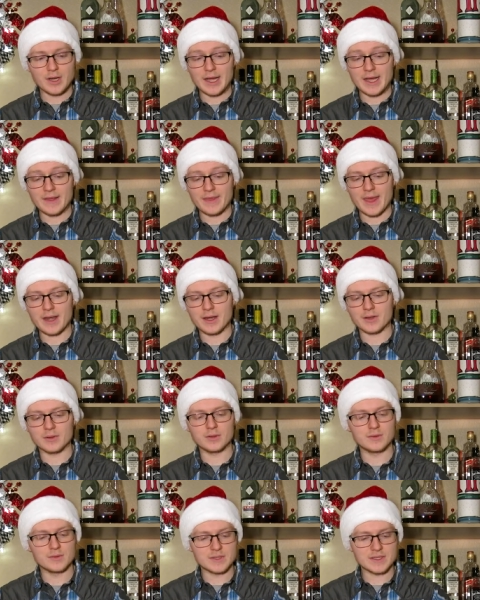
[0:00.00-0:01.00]
That
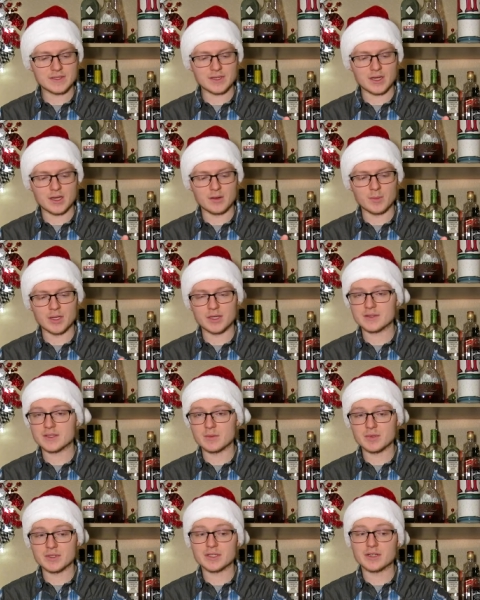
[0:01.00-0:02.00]
includes some
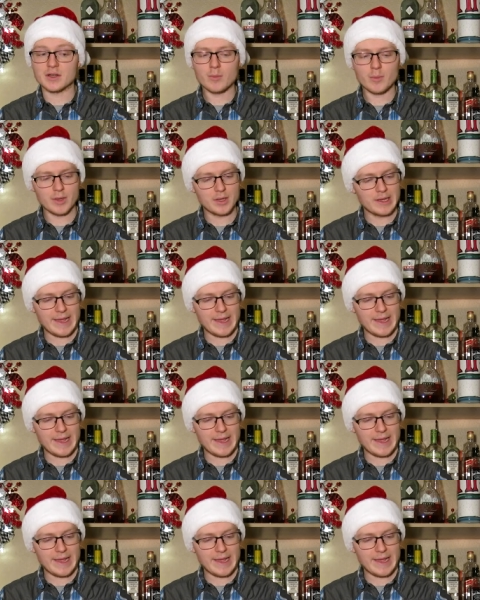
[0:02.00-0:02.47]
simple syrup,